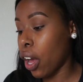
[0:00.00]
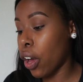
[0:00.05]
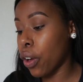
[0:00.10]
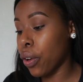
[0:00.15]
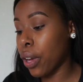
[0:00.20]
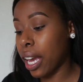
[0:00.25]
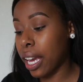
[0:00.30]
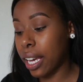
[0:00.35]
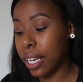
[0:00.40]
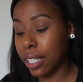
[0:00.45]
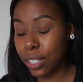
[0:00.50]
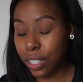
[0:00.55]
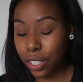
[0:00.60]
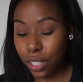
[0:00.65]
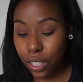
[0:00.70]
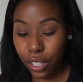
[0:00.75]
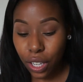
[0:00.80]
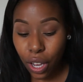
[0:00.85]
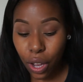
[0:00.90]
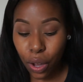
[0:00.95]
Okay,
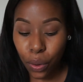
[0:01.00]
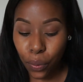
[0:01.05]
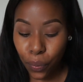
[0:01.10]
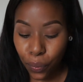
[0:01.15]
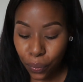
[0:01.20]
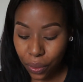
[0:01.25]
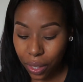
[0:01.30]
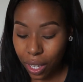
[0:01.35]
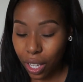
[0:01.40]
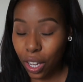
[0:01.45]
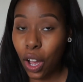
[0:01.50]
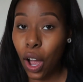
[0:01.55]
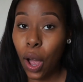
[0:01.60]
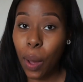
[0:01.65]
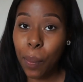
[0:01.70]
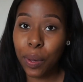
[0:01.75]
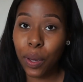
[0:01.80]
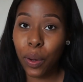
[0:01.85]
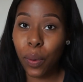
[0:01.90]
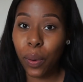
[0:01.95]
so
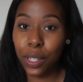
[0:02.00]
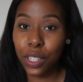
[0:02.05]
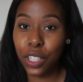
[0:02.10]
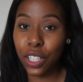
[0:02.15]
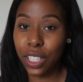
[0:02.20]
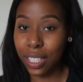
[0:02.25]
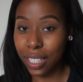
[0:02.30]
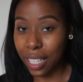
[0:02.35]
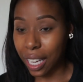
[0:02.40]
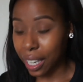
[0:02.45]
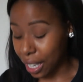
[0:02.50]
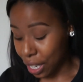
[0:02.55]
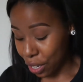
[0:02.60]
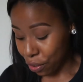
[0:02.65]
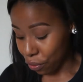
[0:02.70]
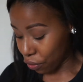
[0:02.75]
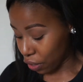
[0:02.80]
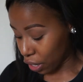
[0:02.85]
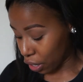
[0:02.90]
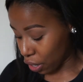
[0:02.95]
common questions I
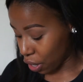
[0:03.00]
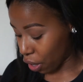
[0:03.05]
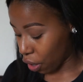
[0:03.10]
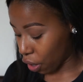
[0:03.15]
get very